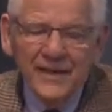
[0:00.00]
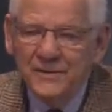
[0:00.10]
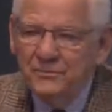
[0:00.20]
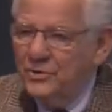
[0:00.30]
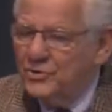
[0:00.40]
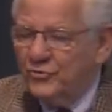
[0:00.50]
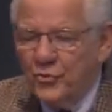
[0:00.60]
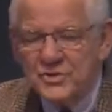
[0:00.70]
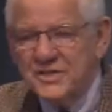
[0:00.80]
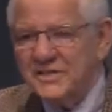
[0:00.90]
Hebrews
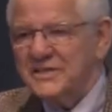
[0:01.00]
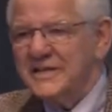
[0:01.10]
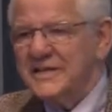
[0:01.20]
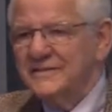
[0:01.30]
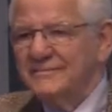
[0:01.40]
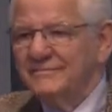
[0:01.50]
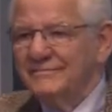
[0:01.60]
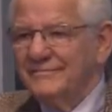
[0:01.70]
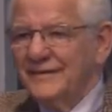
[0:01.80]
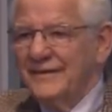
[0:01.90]
4:16.
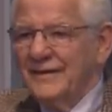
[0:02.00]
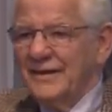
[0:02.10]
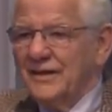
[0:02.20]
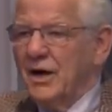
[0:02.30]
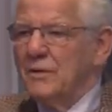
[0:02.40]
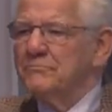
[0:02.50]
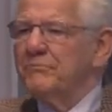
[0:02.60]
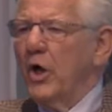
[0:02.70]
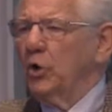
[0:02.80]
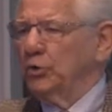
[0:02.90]
Come
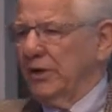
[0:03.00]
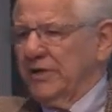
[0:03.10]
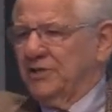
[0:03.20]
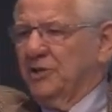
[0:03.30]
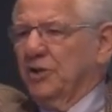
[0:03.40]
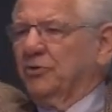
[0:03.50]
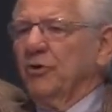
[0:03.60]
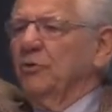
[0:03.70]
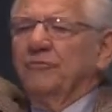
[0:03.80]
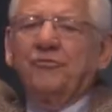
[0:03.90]
boldly to the
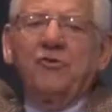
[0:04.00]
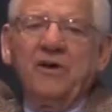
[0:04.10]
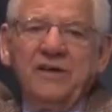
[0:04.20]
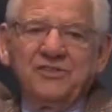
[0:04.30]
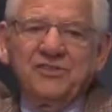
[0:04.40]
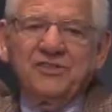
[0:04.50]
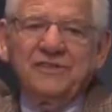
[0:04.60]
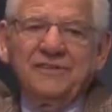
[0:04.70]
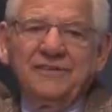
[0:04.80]
throne of grace